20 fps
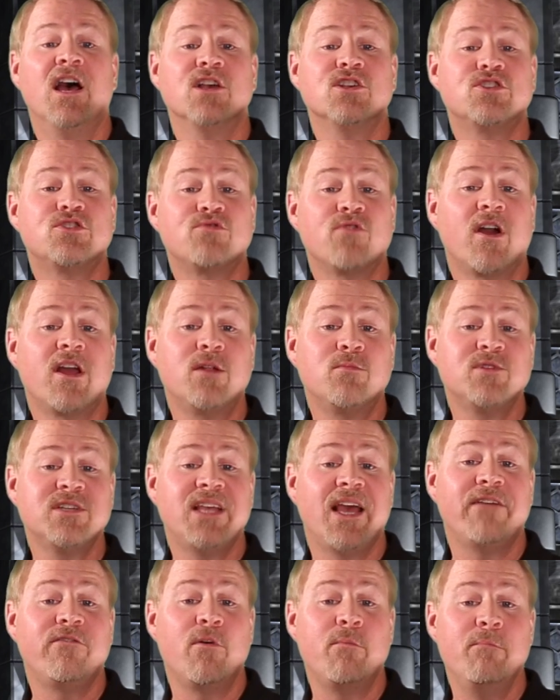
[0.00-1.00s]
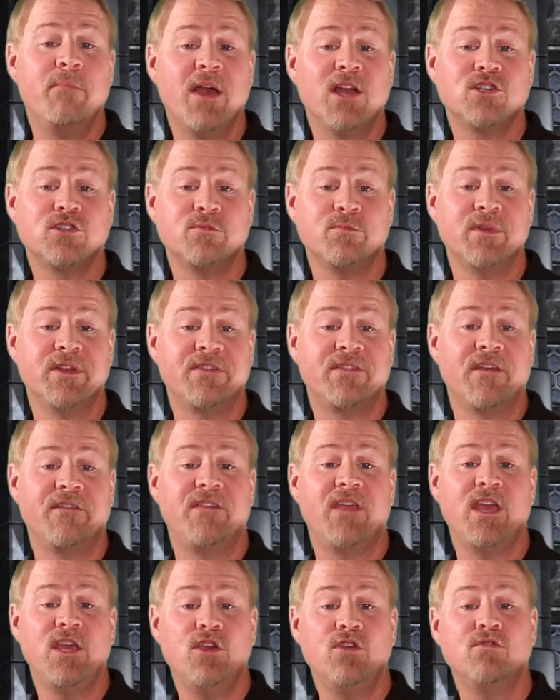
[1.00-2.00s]
Astronomers have a measurement
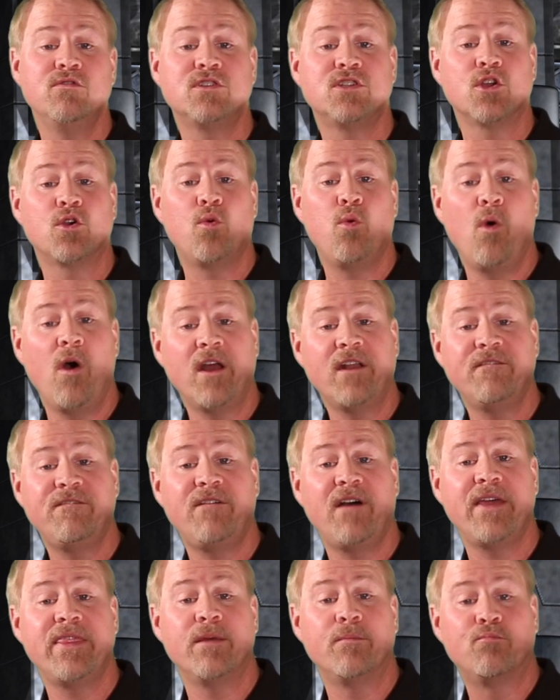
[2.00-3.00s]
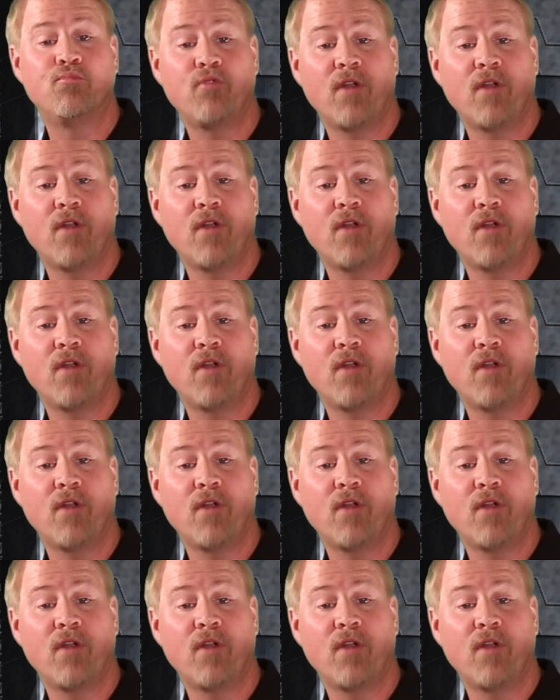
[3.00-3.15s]
that they use to quantify the